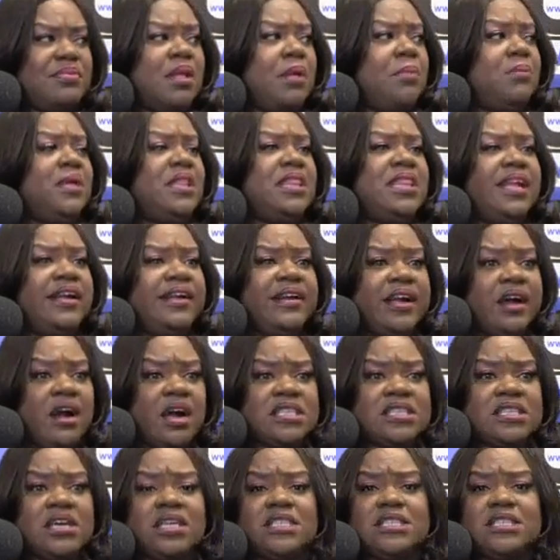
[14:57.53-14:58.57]
but there are
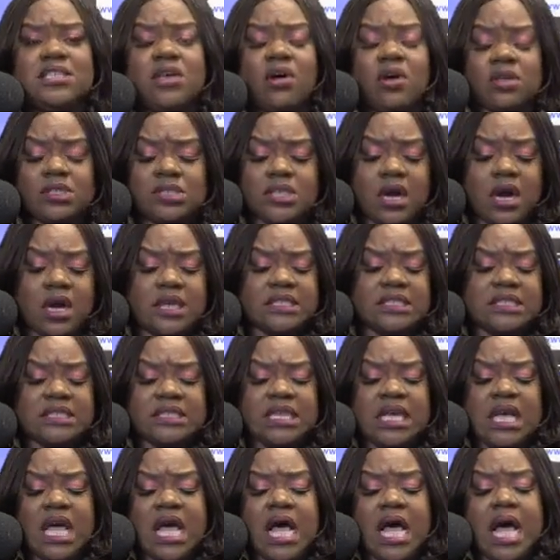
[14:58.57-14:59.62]
assault charges
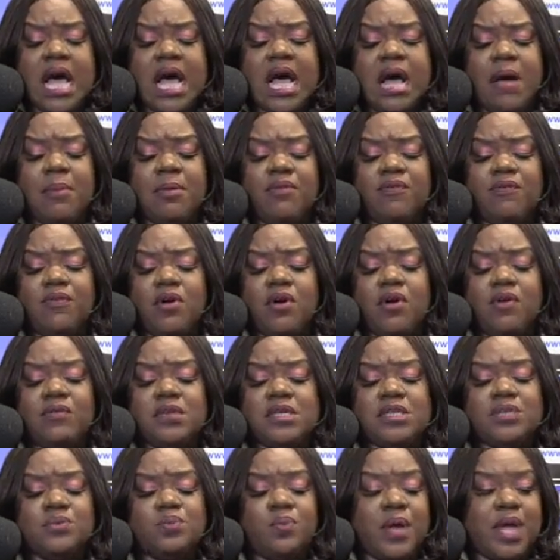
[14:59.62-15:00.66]
involved
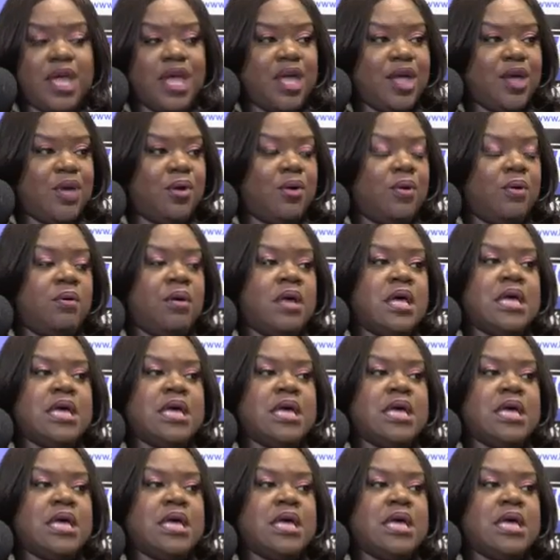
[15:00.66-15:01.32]
as well.